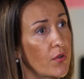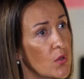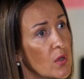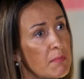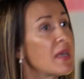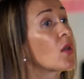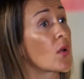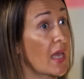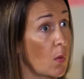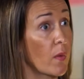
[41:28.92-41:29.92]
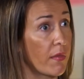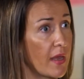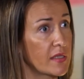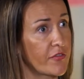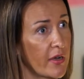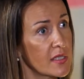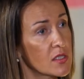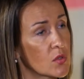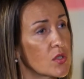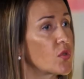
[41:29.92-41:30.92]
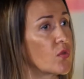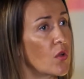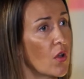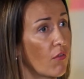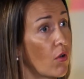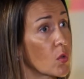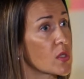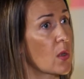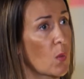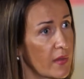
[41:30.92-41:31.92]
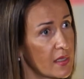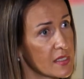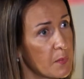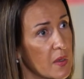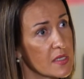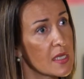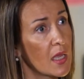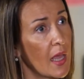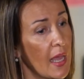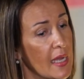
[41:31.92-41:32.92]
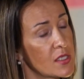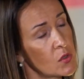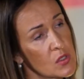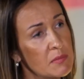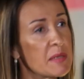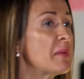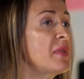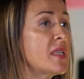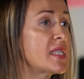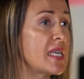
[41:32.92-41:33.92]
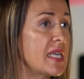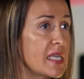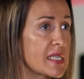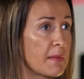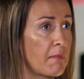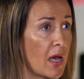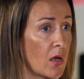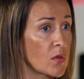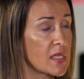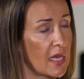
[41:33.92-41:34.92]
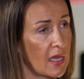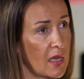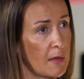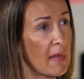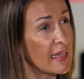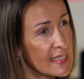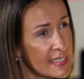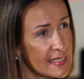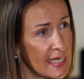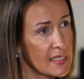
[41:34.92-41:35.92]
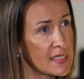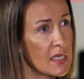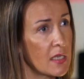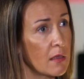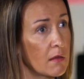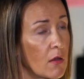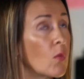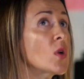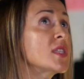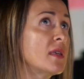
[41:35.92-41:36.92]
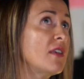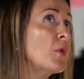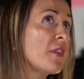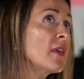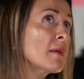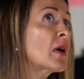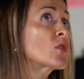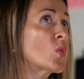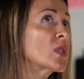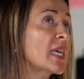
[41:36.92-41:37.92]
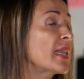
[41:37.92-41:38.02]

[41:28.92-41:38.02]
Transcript: you and being okay with that, right? Not to follow someone else's path. And also, adaptability is about understanding if we think about what can